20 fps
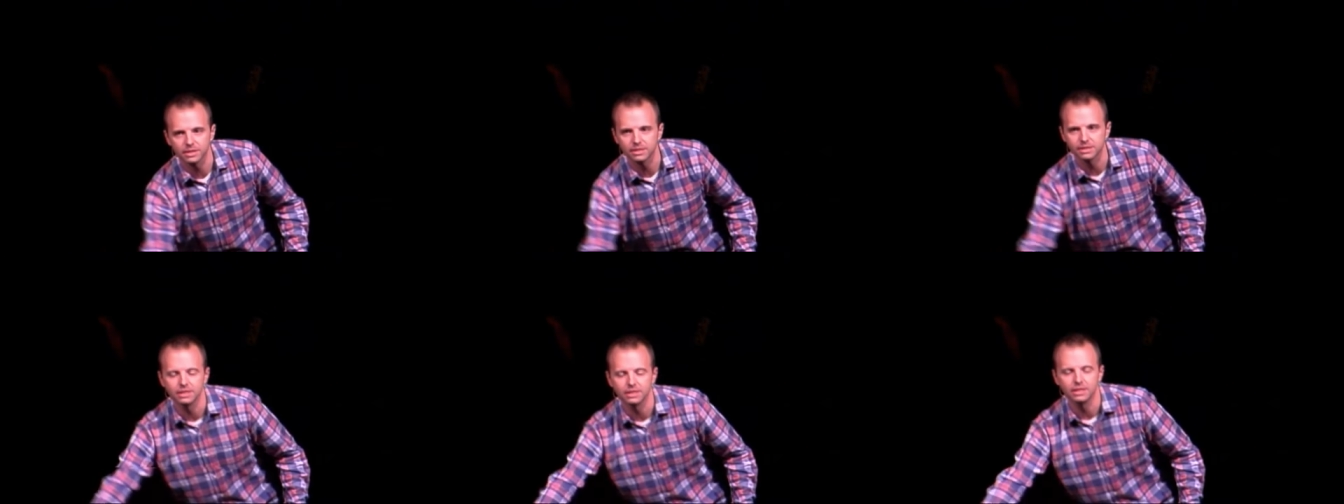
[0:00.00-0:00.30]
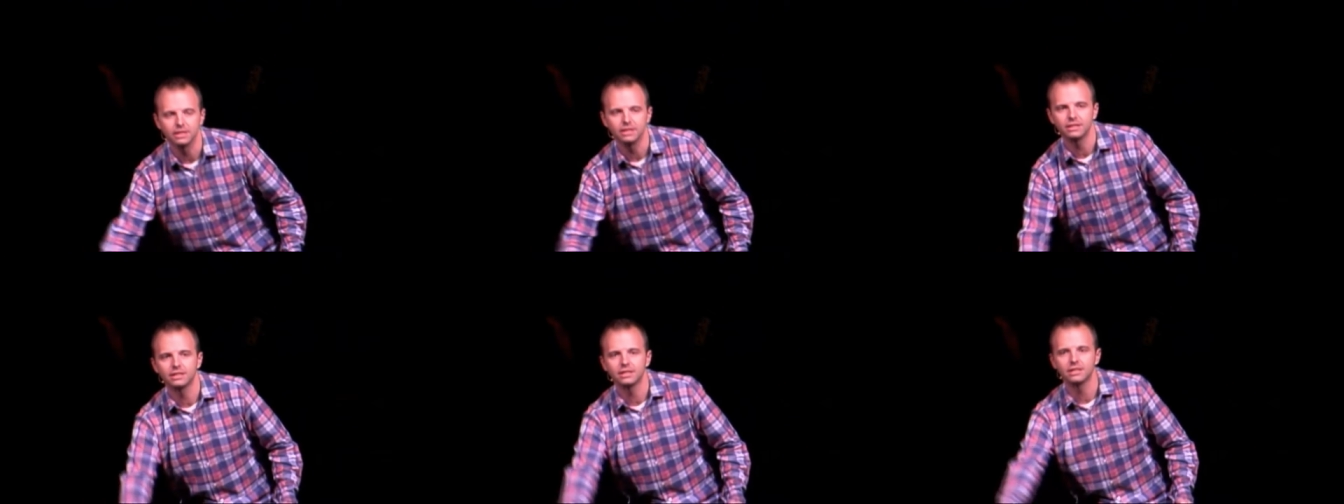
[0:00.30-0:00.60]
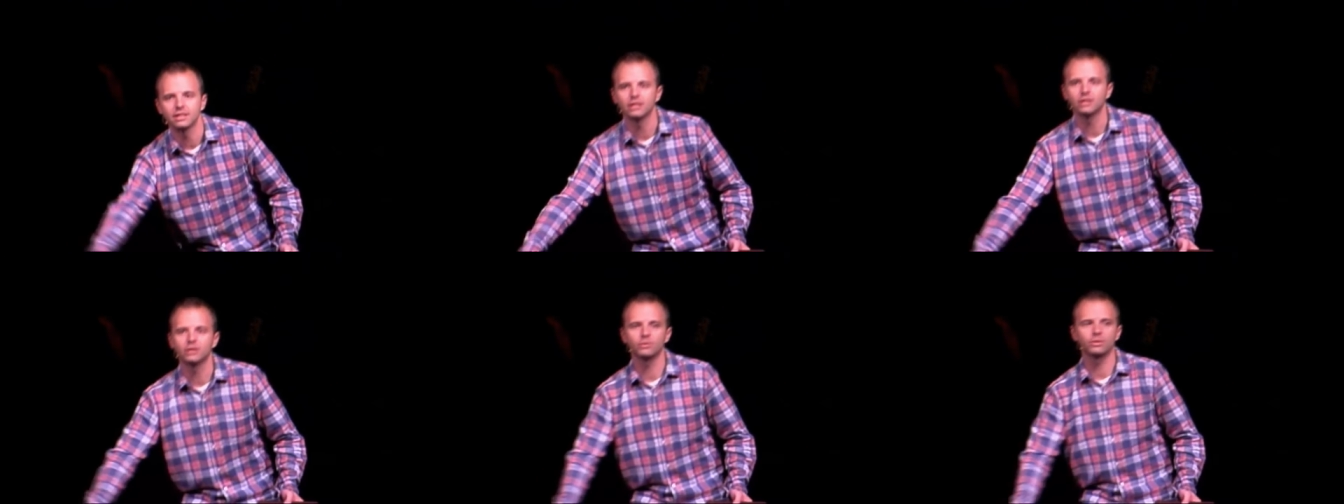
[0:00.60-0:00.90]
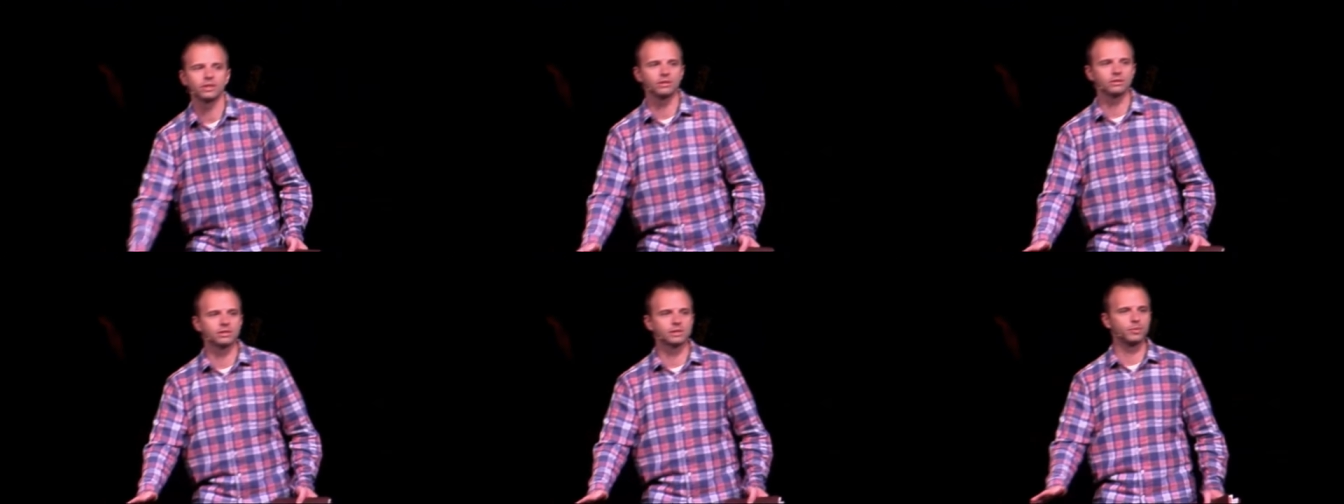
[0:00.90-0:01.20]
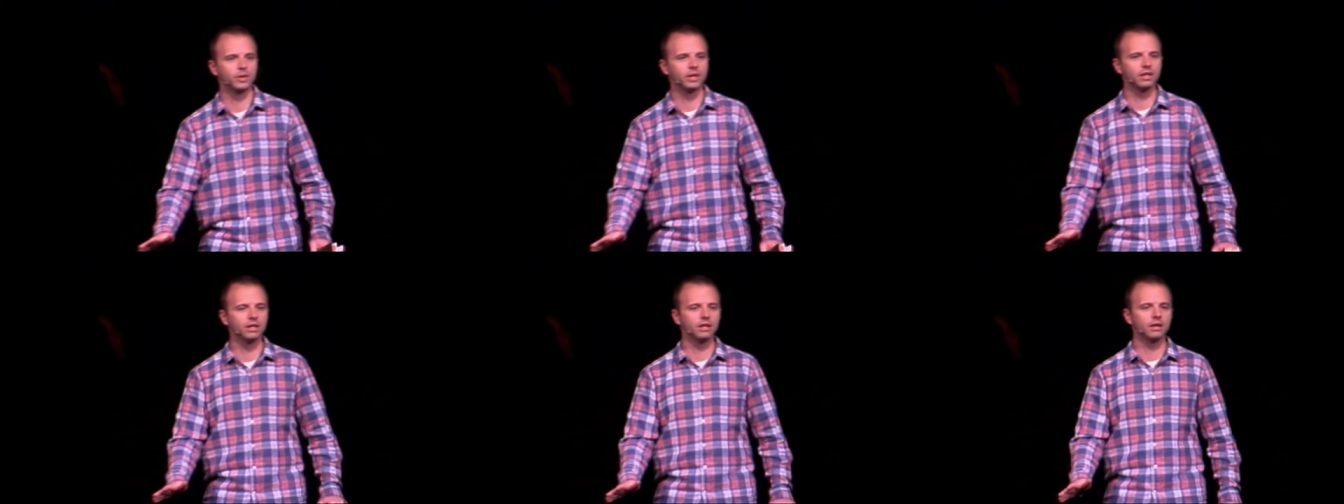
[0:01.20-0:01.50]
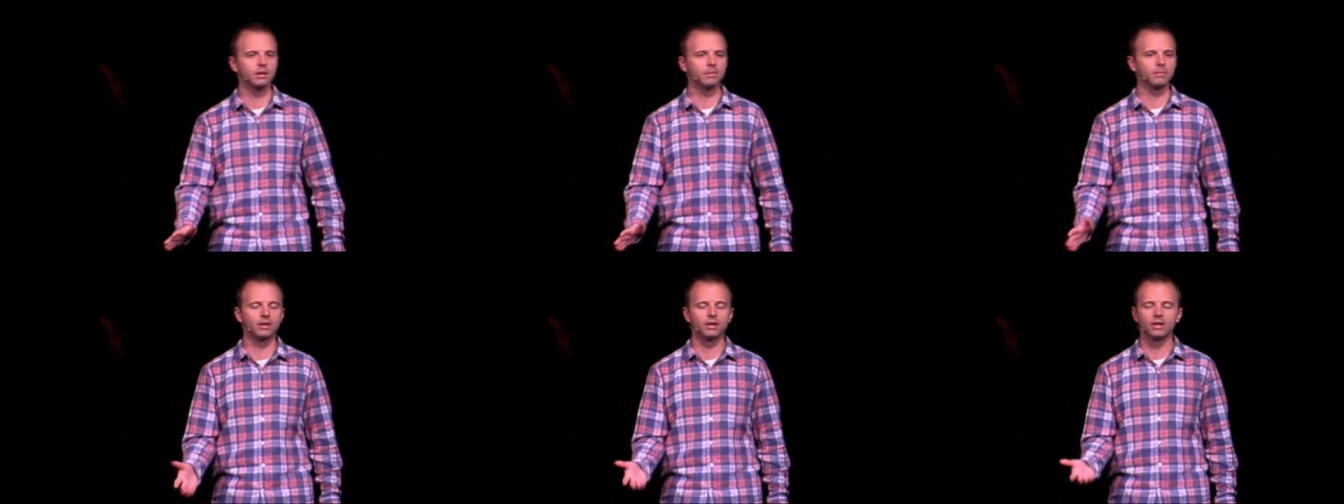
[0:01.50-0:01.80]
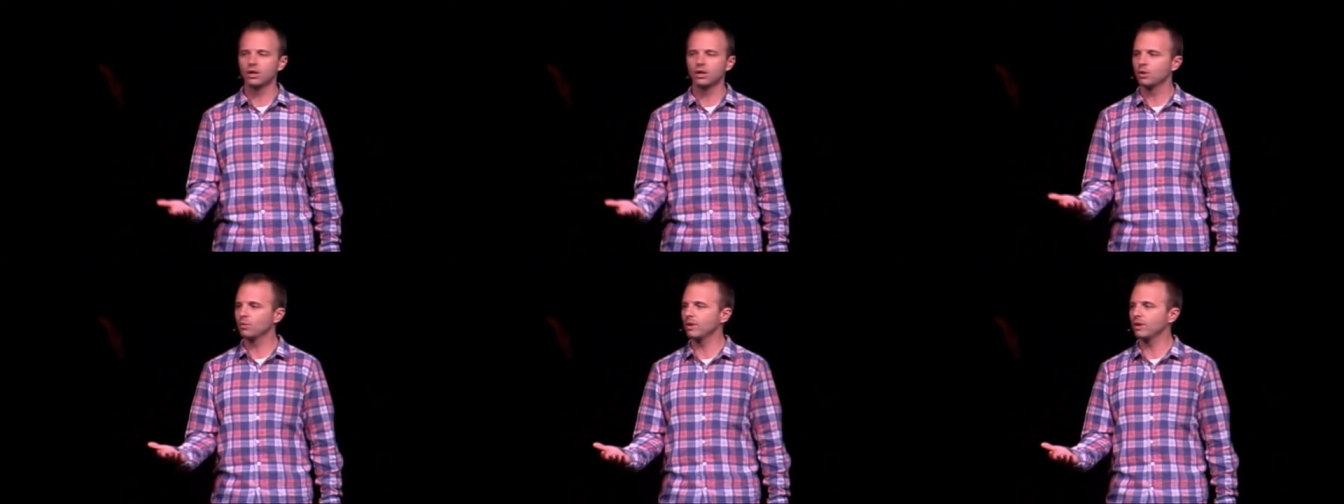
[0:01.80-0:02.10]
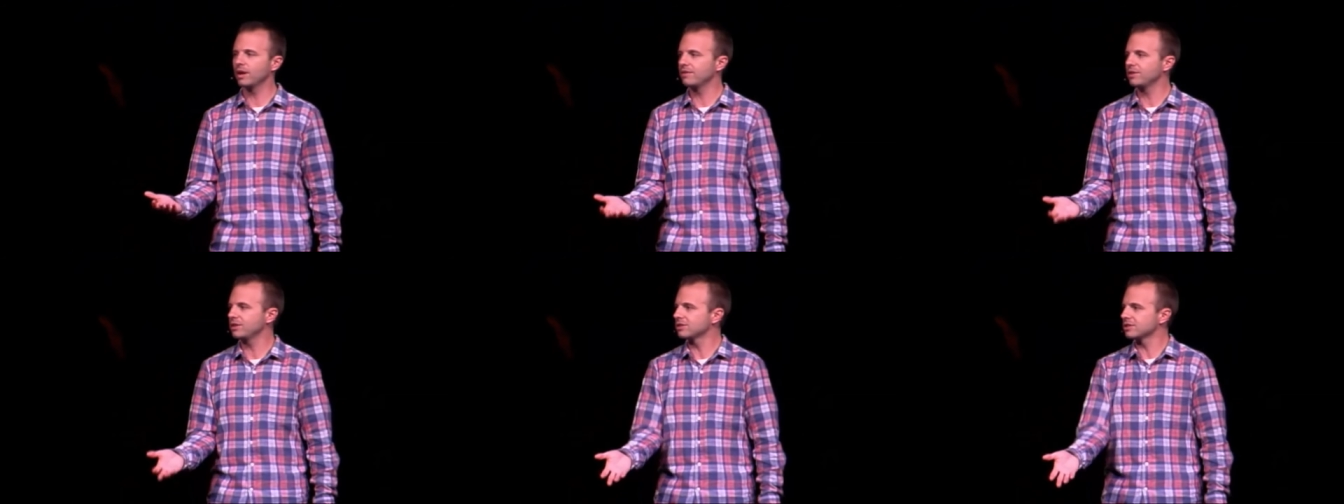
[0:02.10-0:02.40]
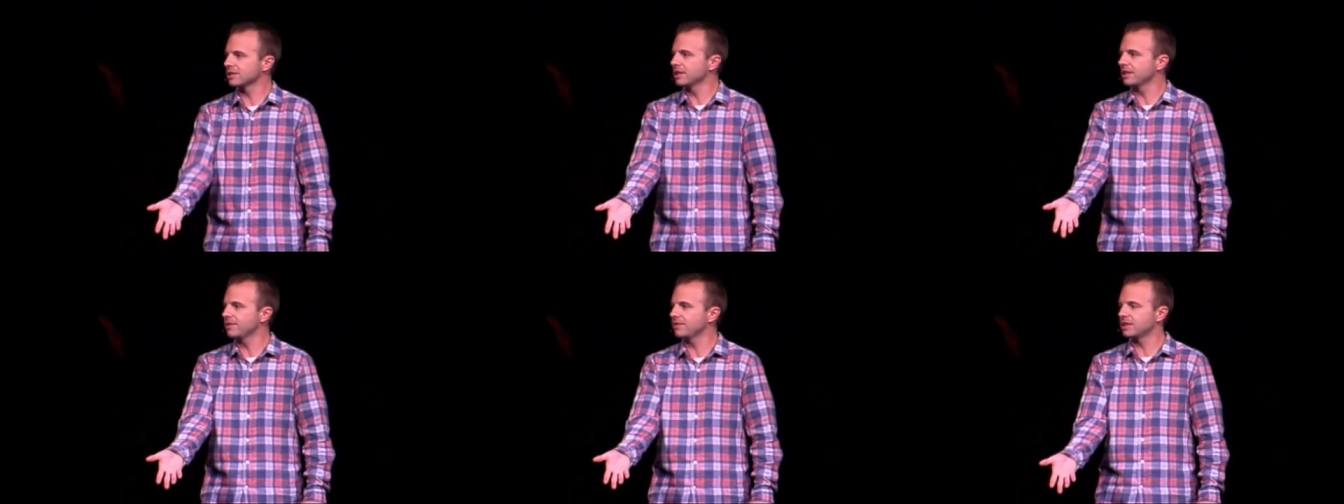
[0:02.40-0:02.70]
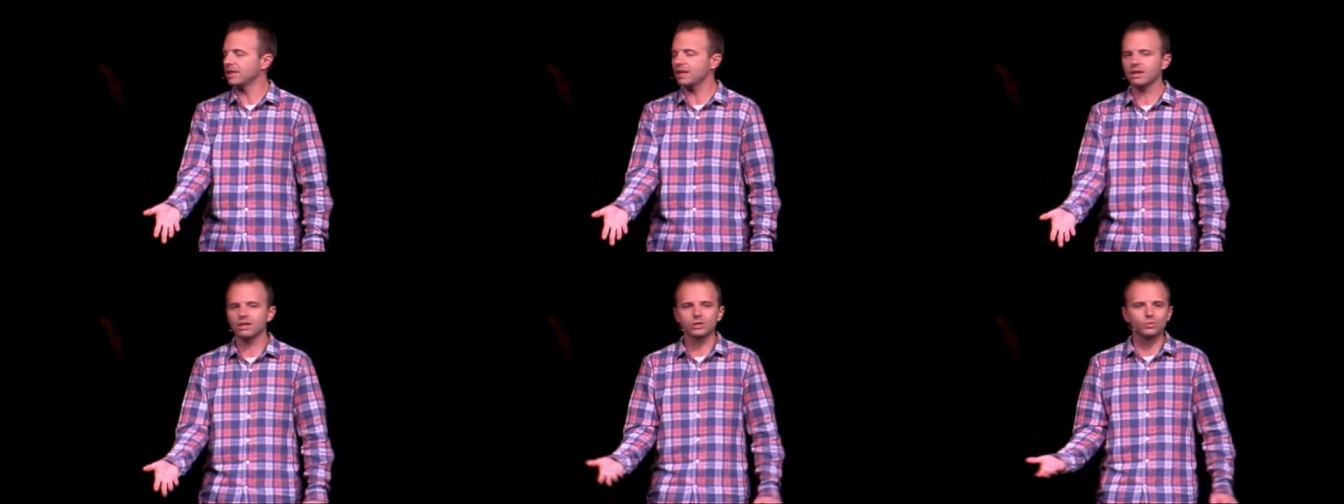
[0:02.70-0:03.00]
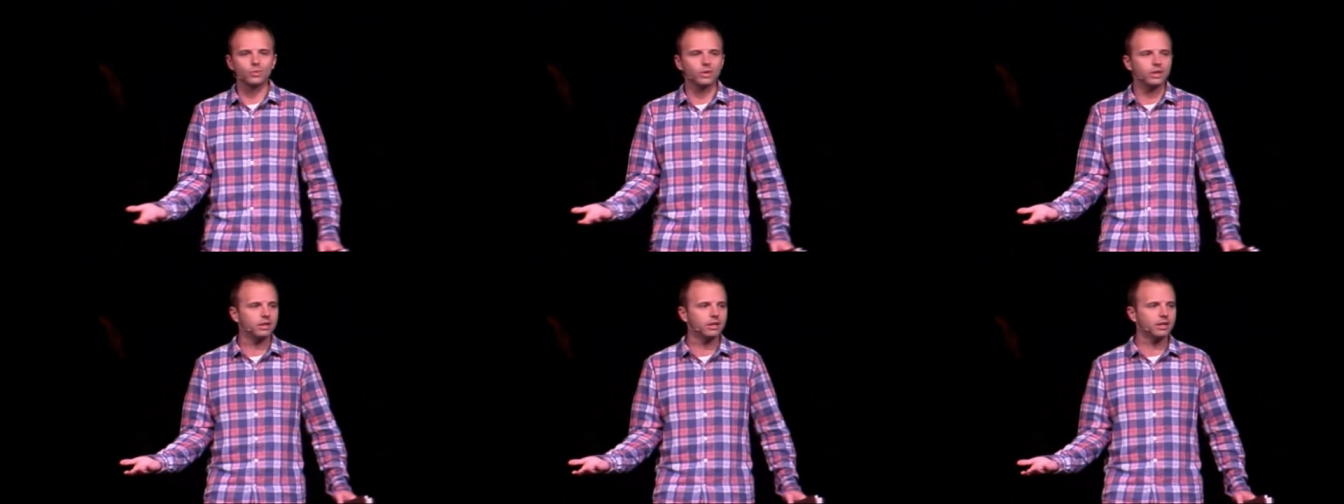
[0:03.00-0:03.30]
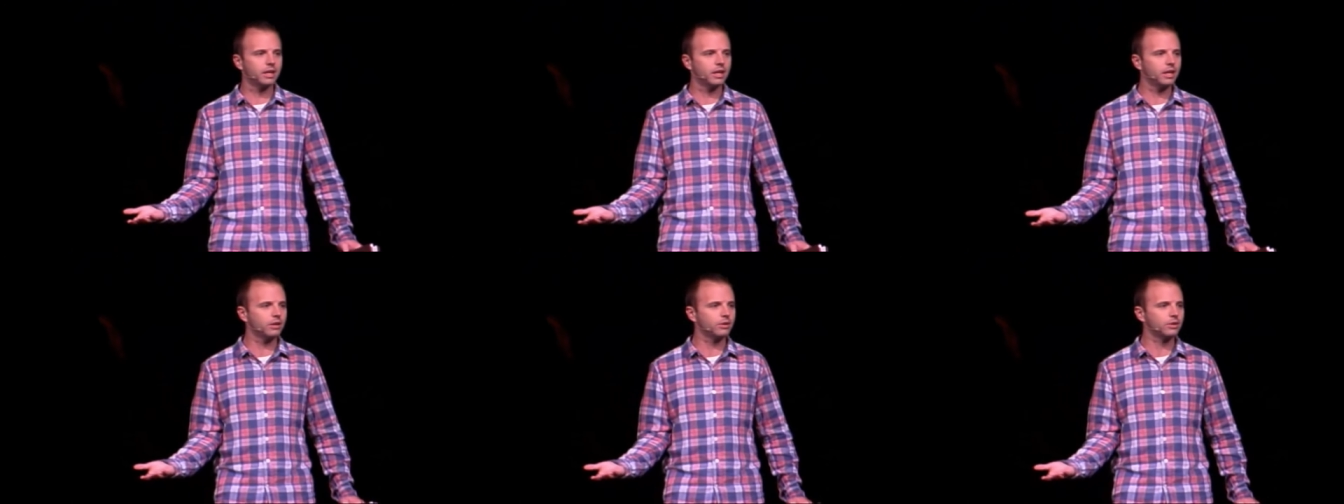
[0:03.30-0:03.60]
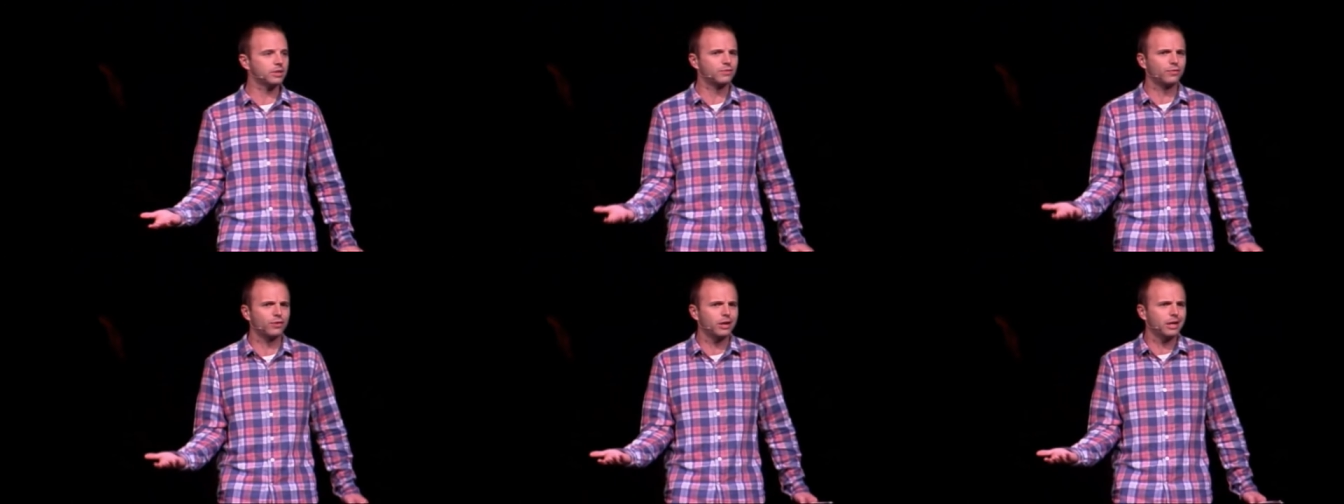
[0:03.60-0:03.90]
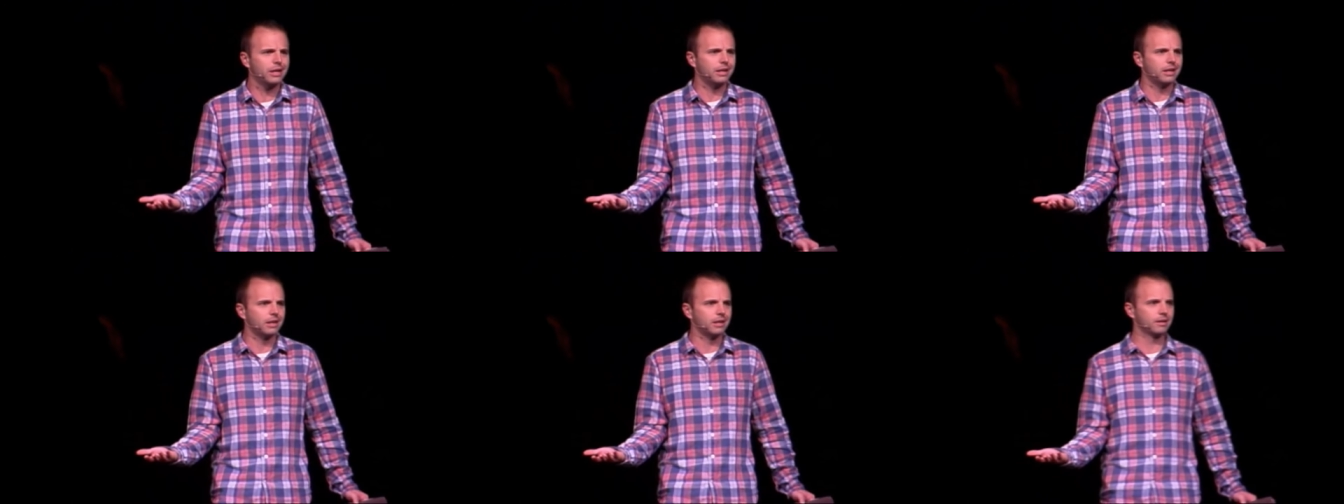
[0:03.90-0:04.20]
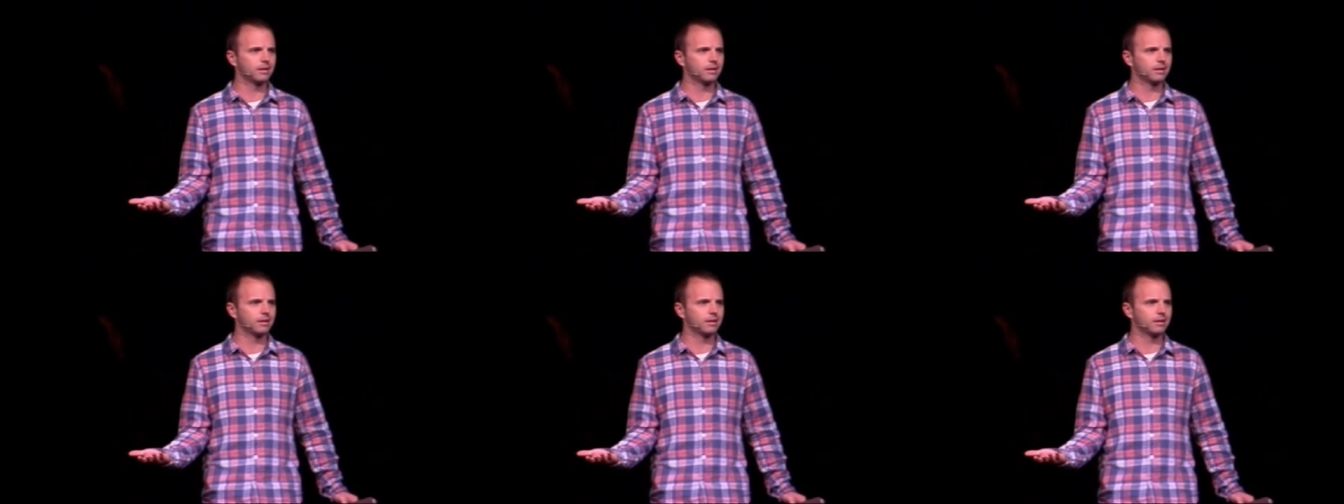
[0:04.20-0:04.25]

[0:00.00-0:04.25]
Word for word: seat, you know, when you spill them, or whatever. You just leave it there because what are you going to do? It's free.